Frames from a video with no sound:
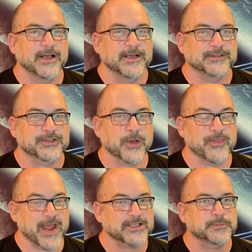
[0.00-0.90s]
So
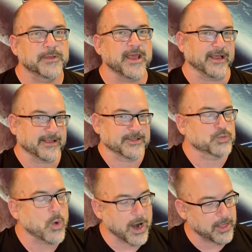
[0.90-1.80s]
that's big. It's
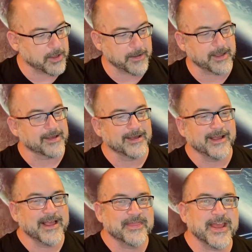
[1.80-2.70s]
one of the
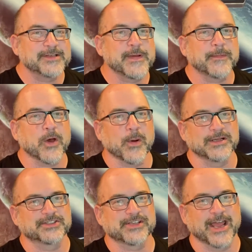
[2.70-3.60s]
things people
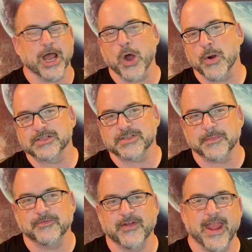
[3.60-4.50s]
always say, oh, it's some
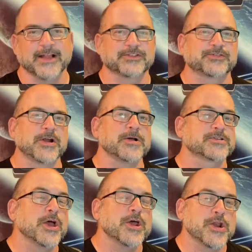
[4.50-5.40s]
advanced drones.
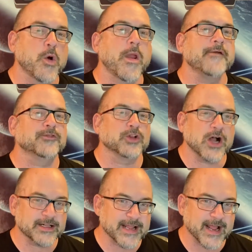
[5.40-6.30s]
No, we've
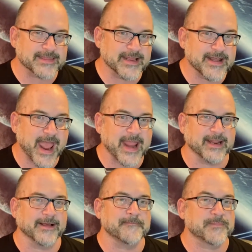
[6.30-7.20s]
looked at the
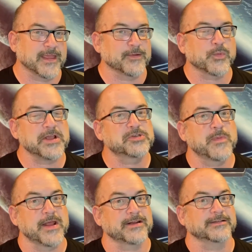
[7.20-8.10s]
data, and we
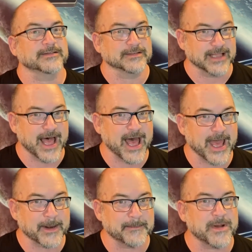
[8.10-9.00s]
spend a
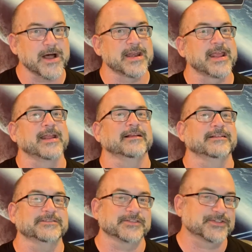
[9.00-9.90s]
lot of money
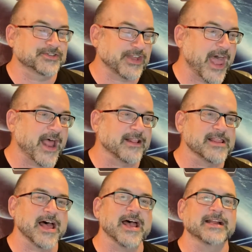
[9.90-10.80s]
on
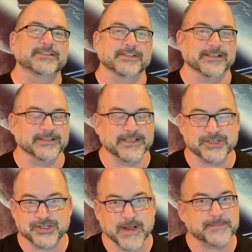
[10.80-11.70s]
satellites, and these
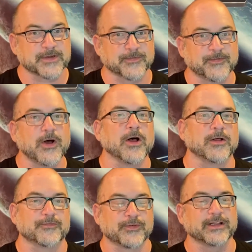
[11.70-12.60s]
ships are
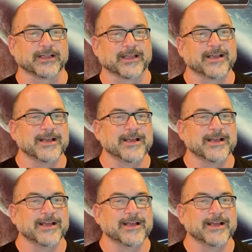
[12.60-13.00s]
full of really,